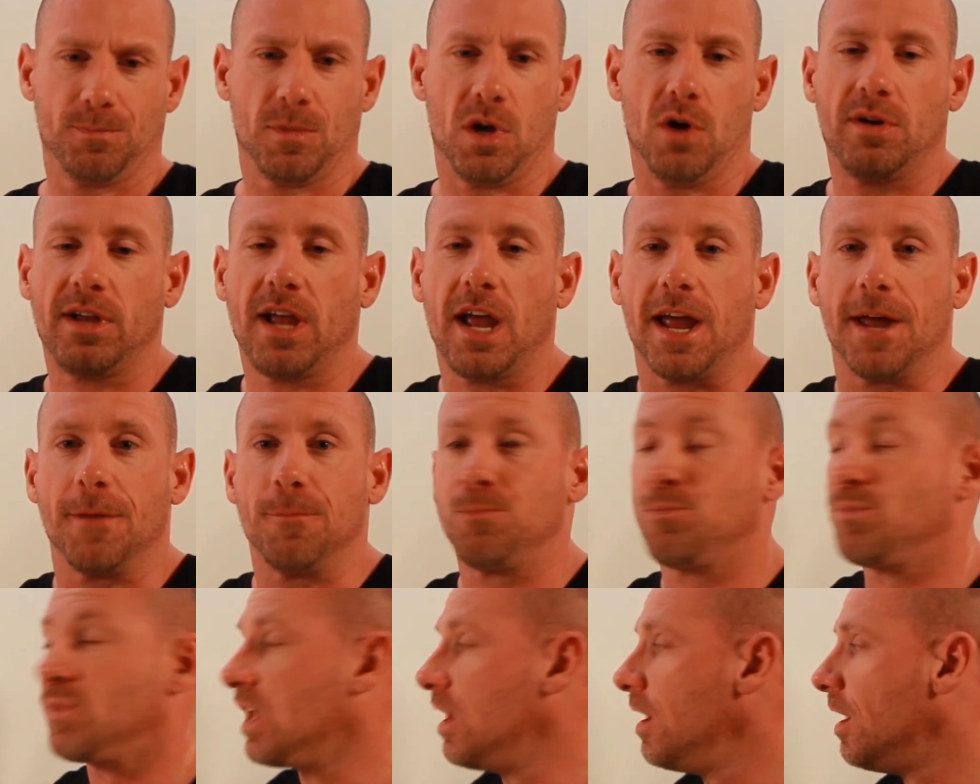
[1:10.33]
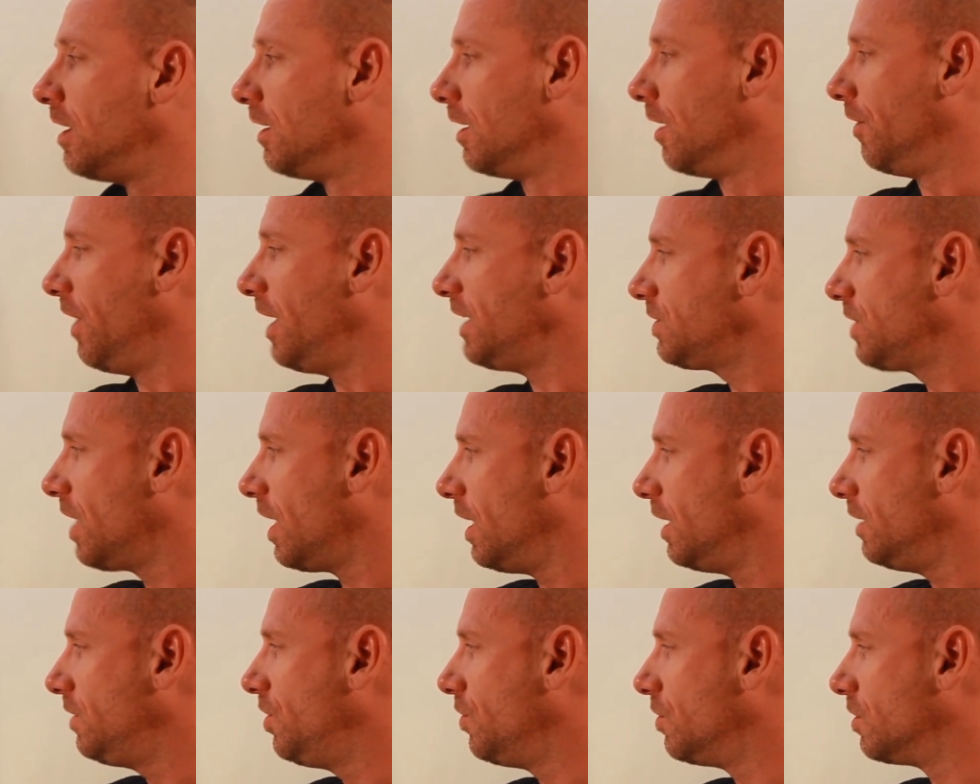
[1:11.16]
Okay, now let's get
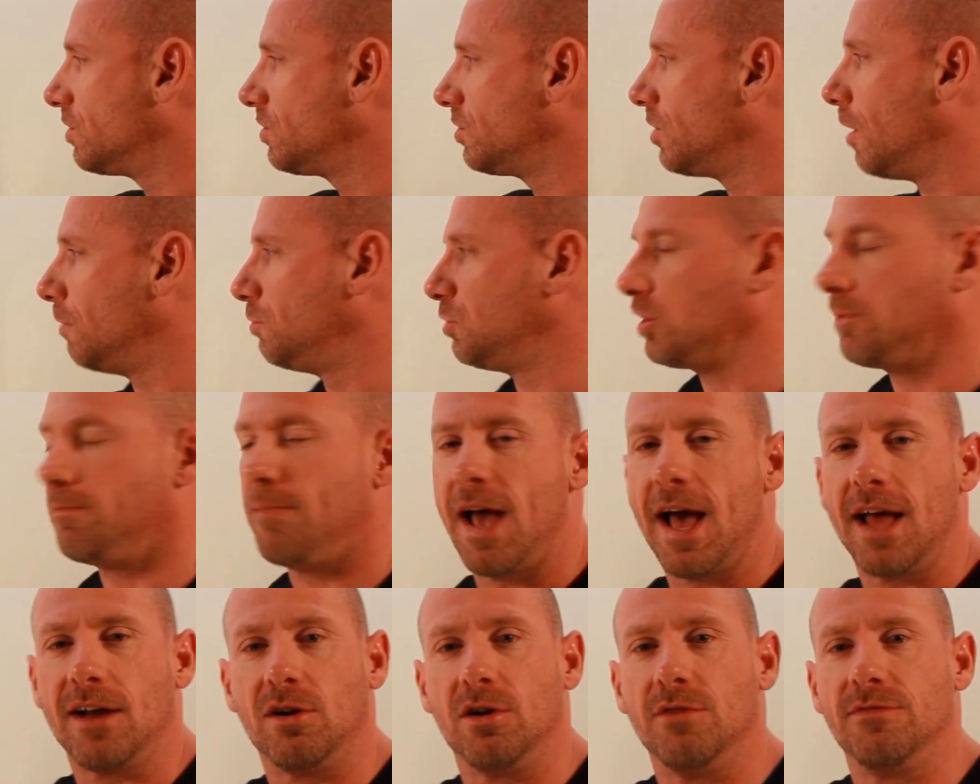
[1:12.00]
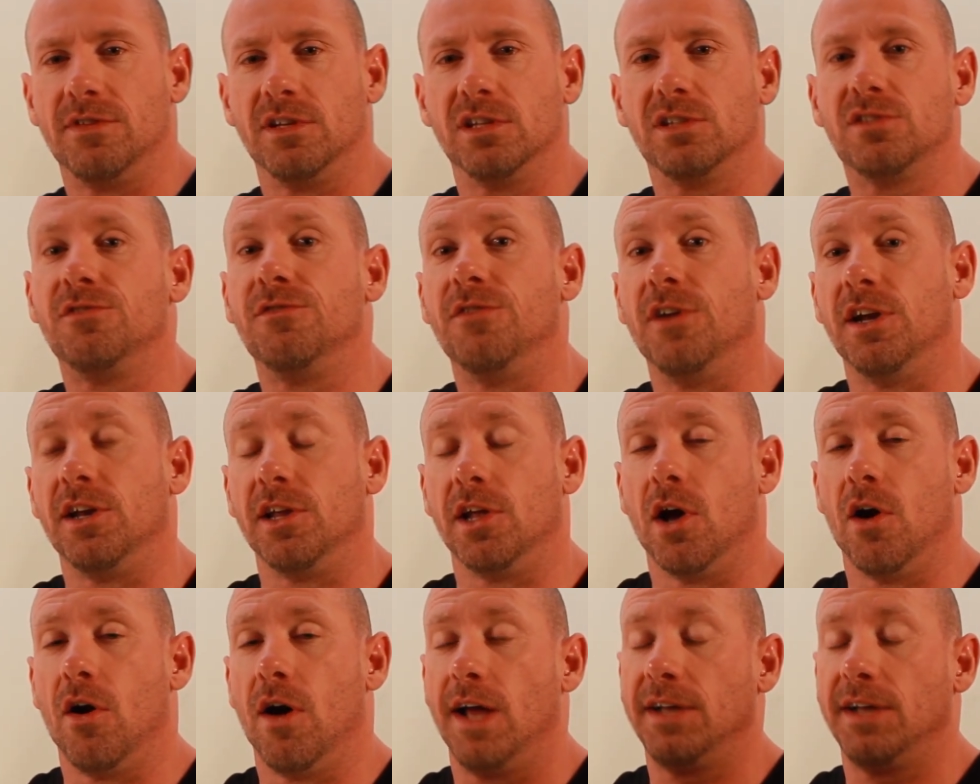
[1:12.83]
into the subject matter of this video.